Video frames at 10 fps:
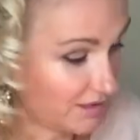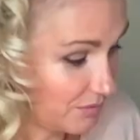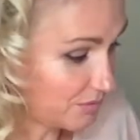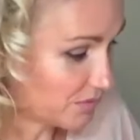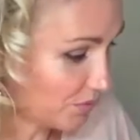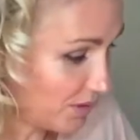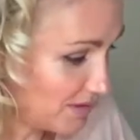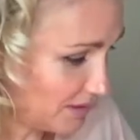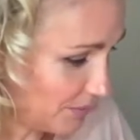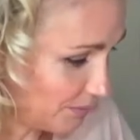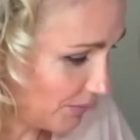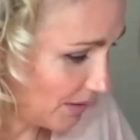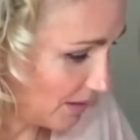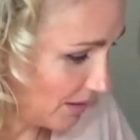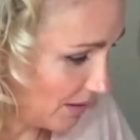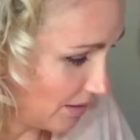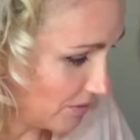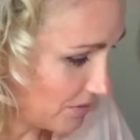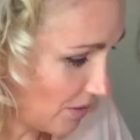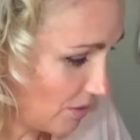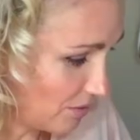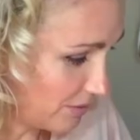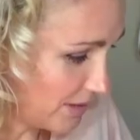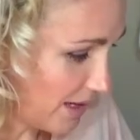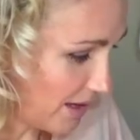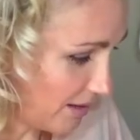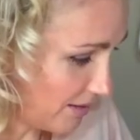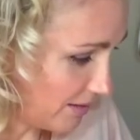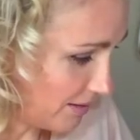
It was crazy. So yeah,